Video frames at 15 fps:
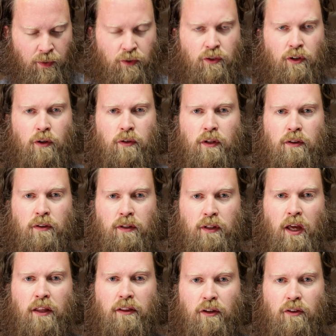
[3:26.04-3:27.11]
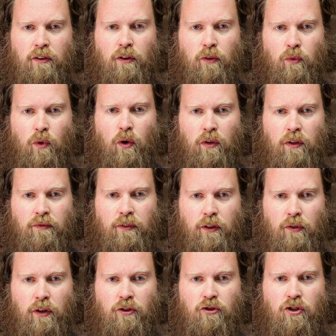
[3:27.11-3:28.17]
So yeah, the role of the
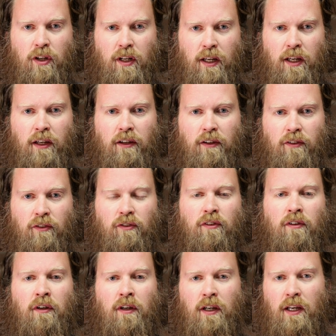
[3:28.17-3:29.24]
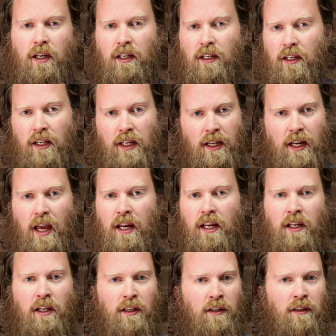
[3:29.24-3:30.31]
Christian is in
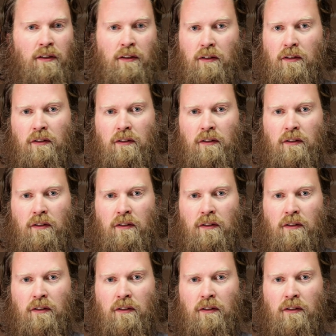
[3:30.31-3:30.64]
any